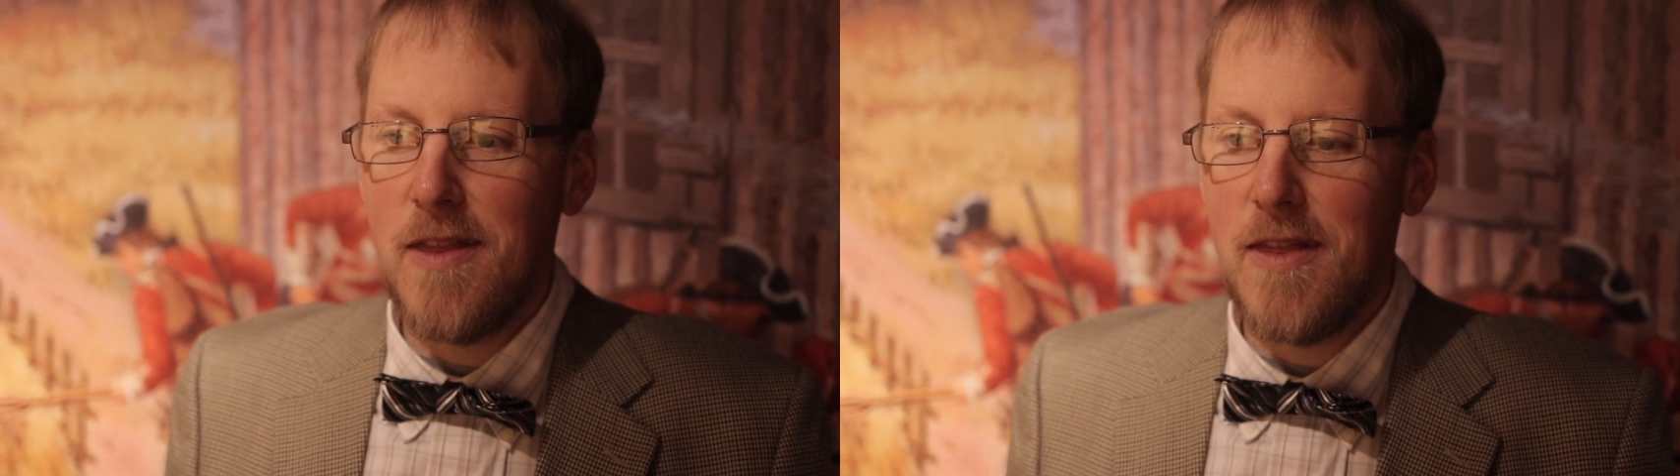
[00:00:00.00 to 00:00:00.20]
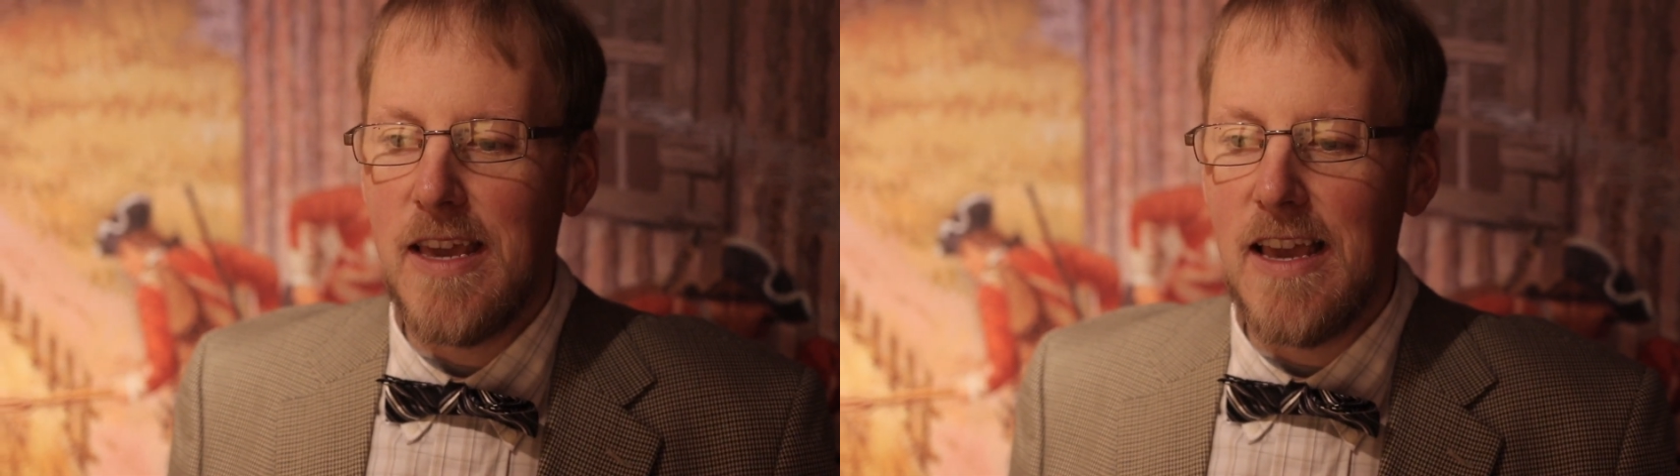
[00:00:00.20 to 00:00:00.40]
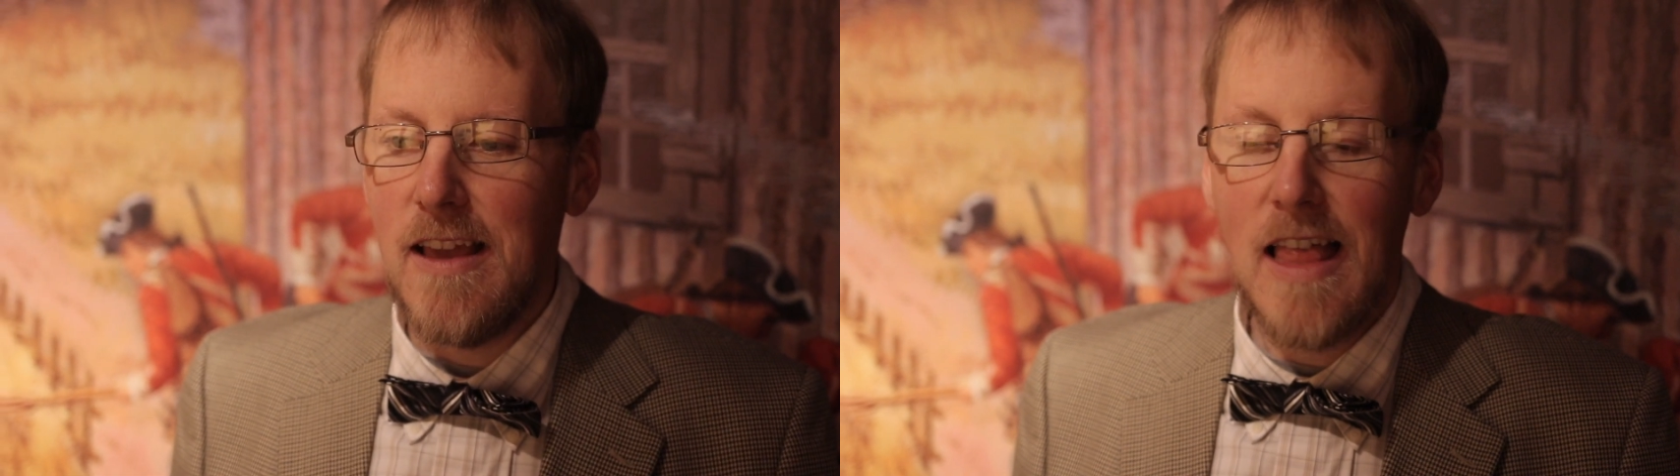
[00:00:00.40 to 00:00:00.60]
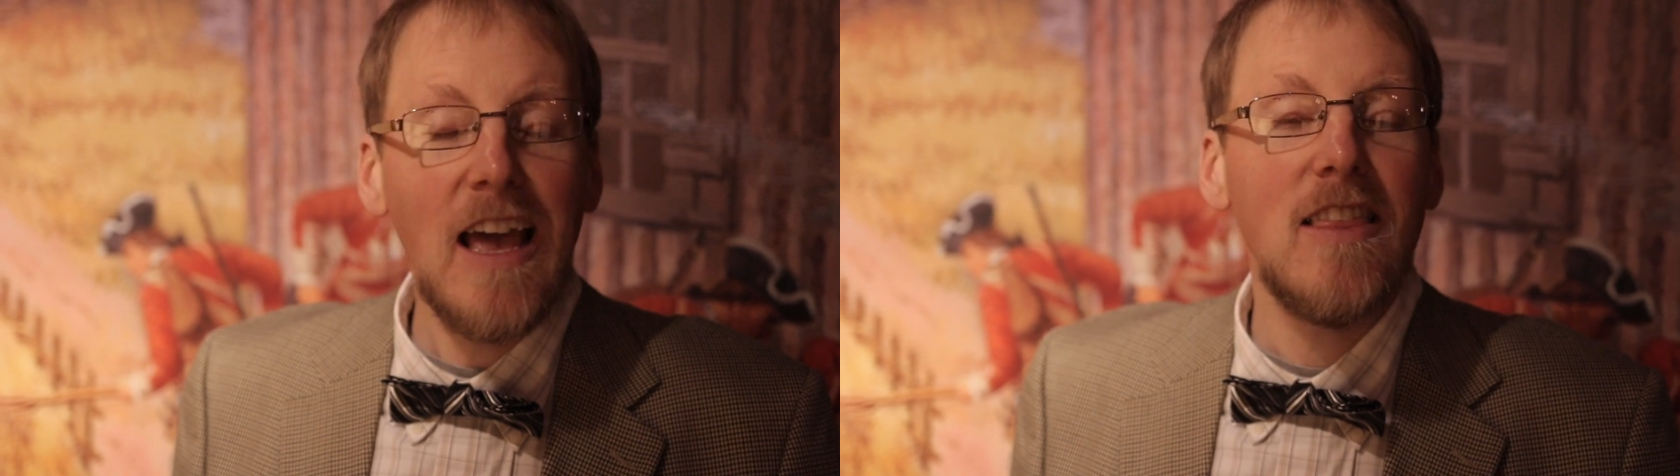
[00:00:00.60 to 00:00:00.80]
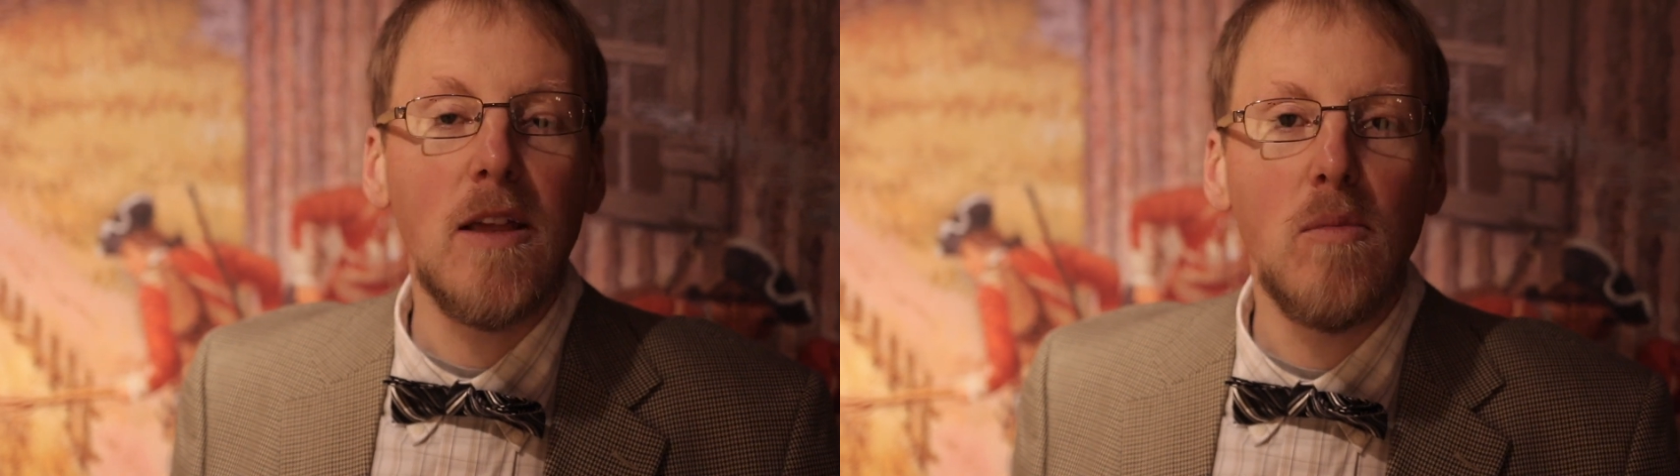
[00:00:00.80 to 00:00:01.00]
the
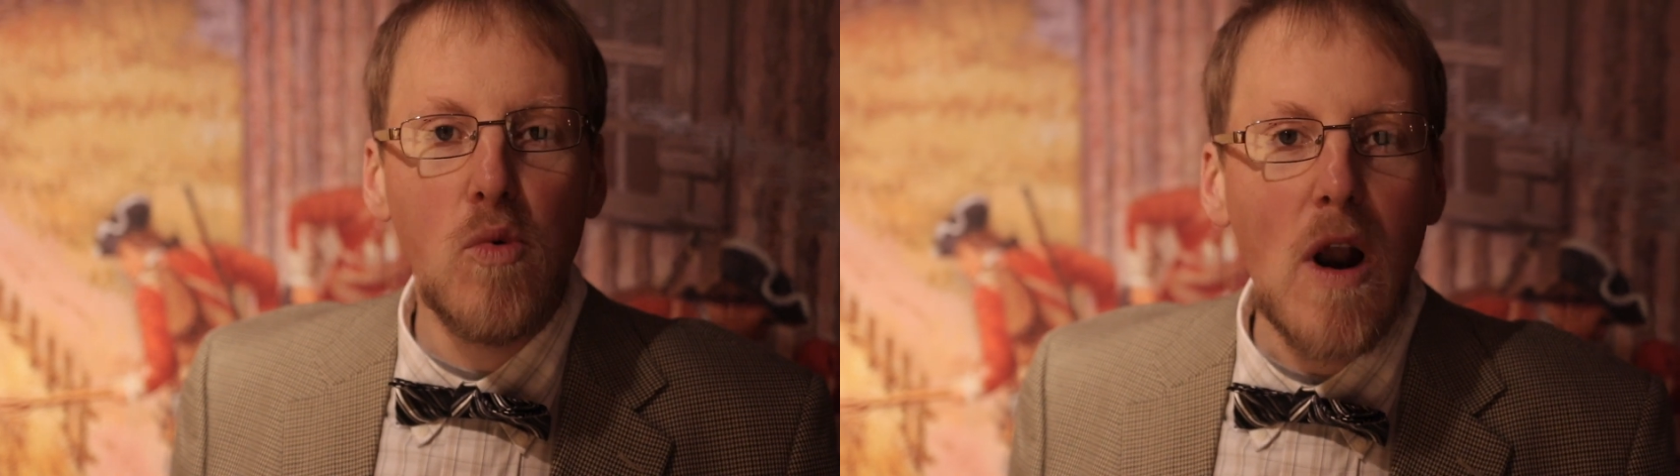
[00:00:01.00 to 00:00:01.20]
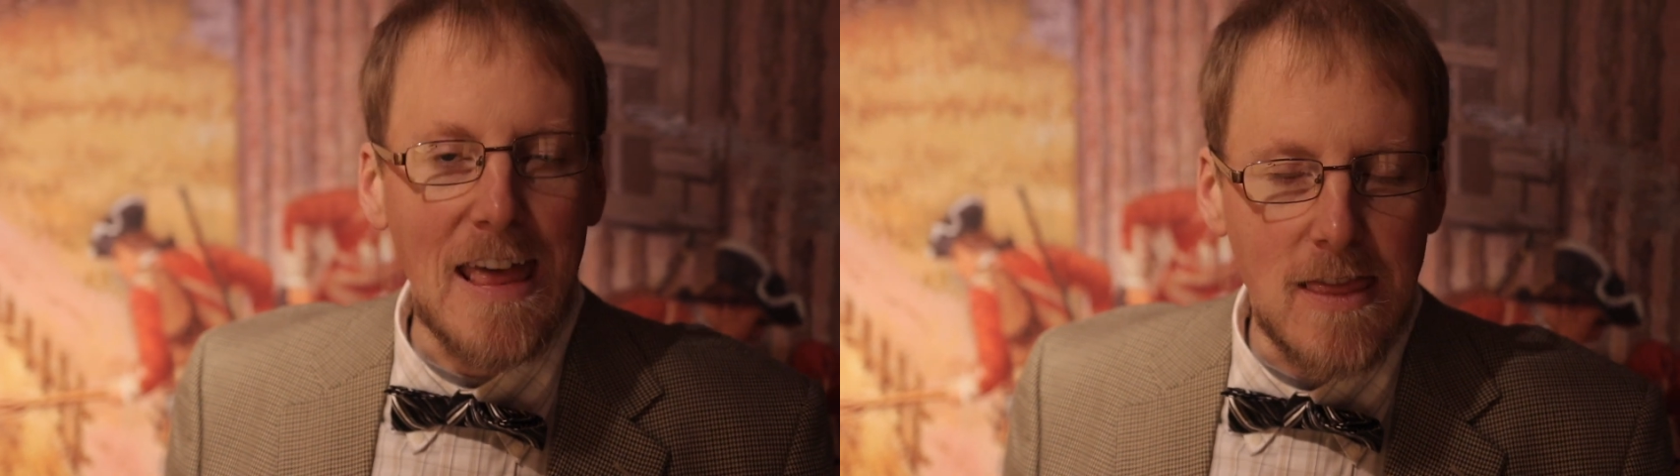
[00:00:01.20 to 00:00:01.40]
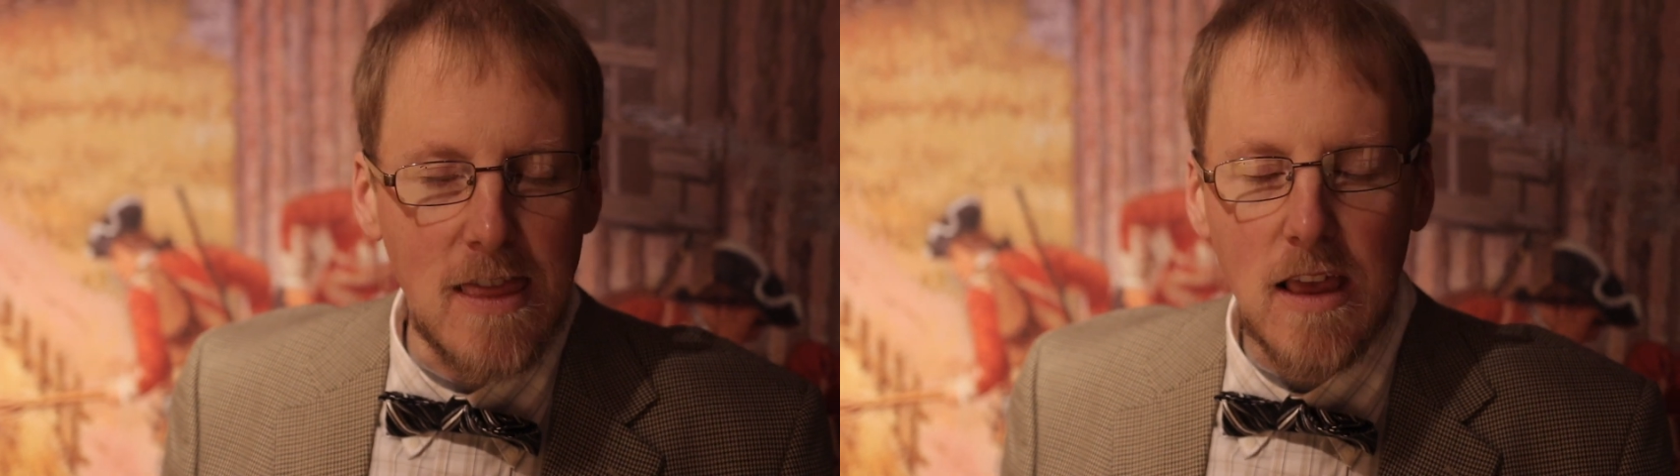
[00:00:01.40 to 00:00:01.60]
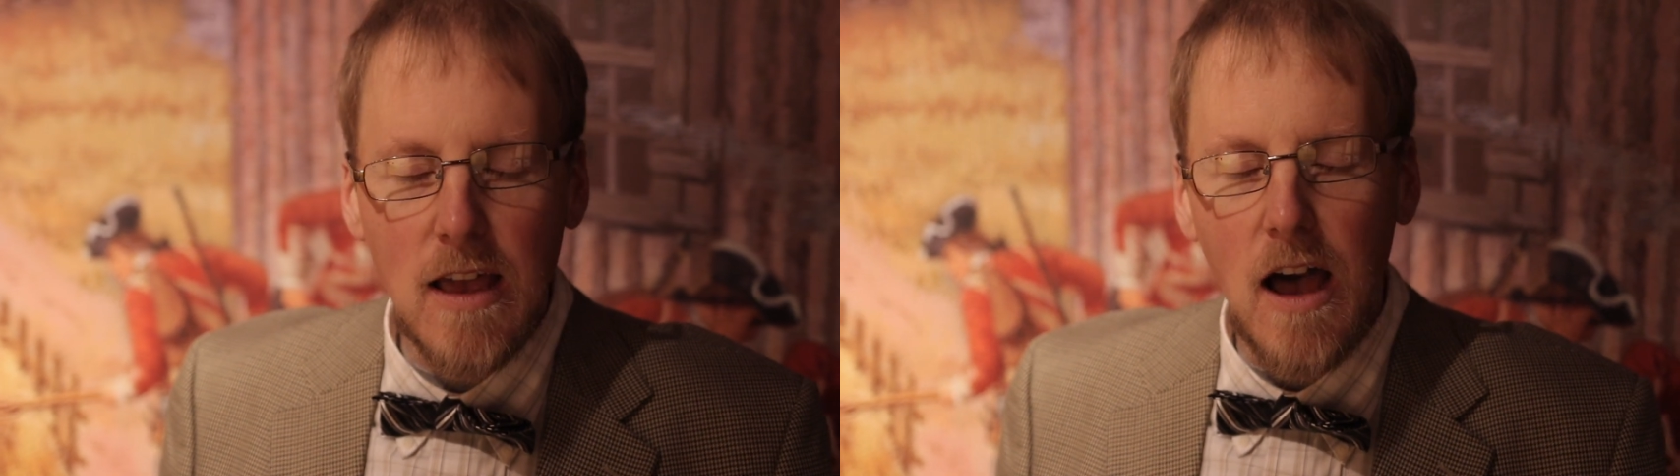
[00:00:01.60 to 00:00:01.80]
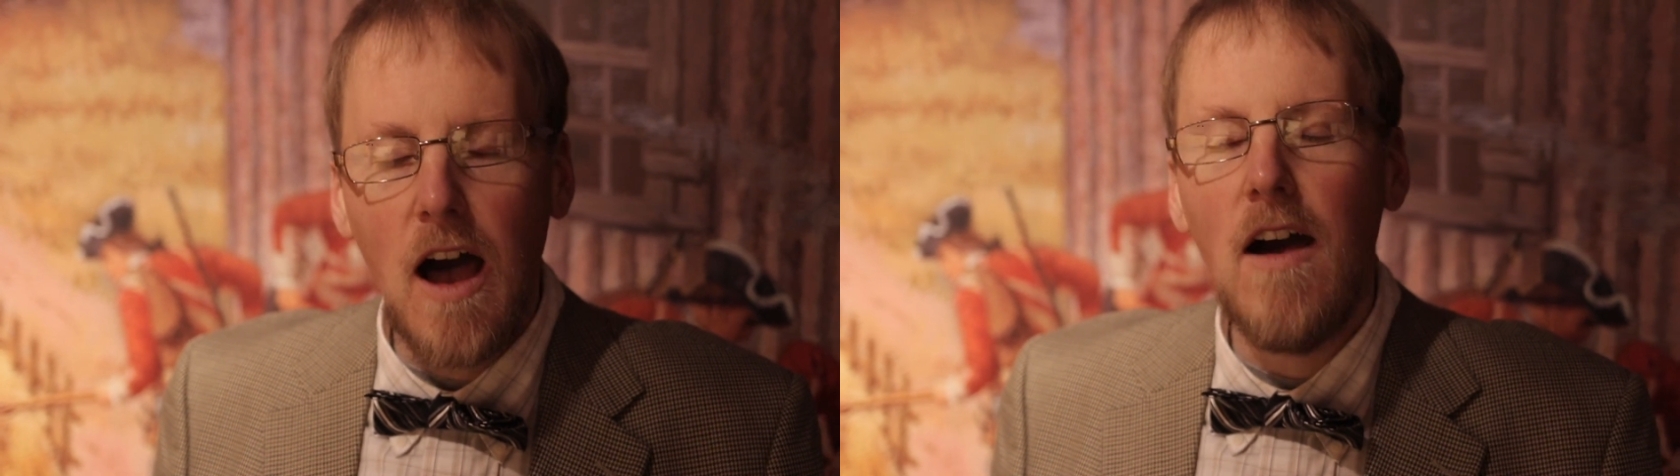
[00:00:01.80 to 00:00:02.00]
length and breadth
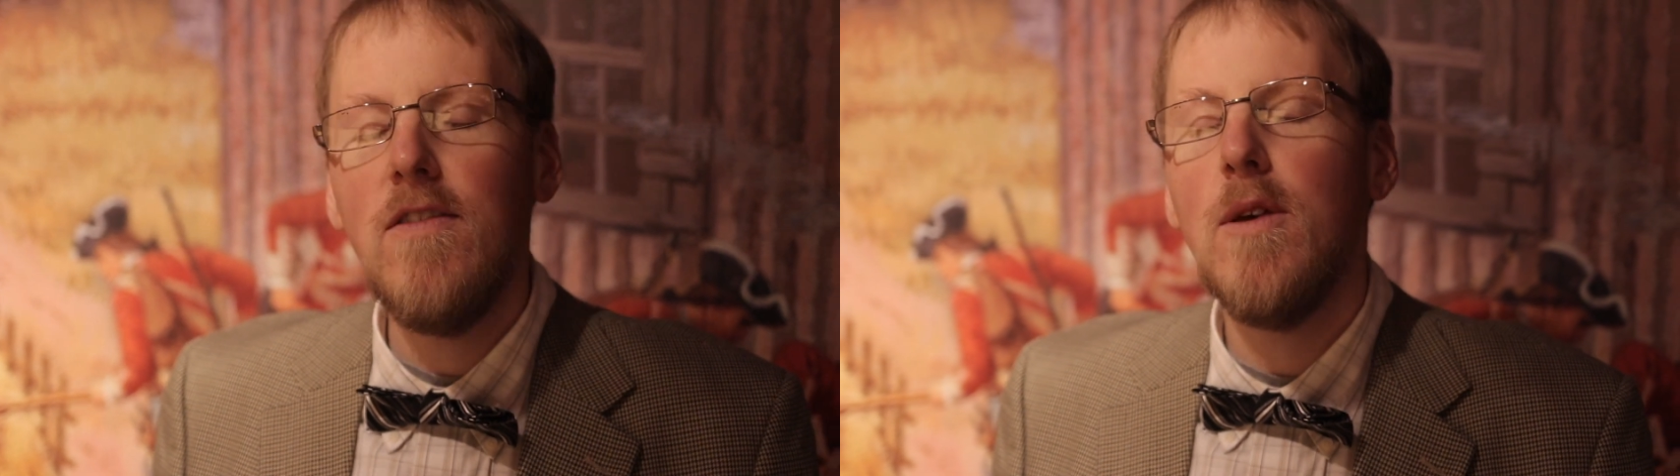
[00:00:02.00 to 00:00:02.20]
of the